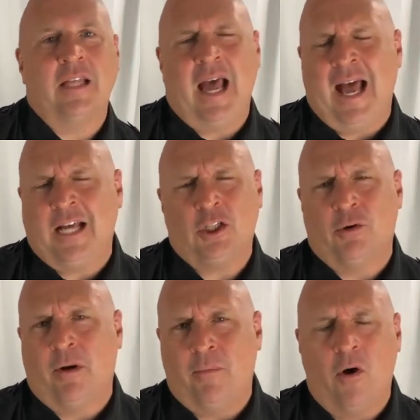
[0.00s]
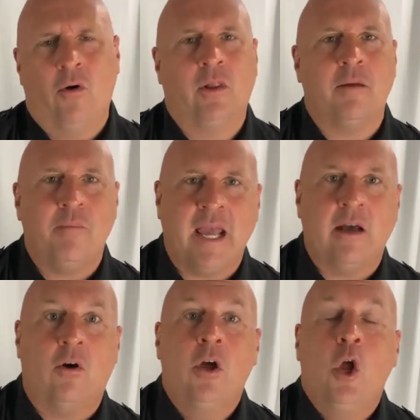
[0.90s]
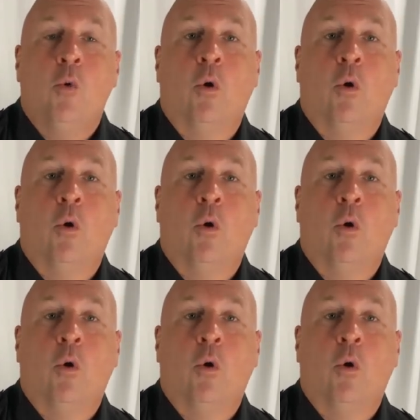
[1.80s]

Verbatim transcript: the Asherah pole and Baal,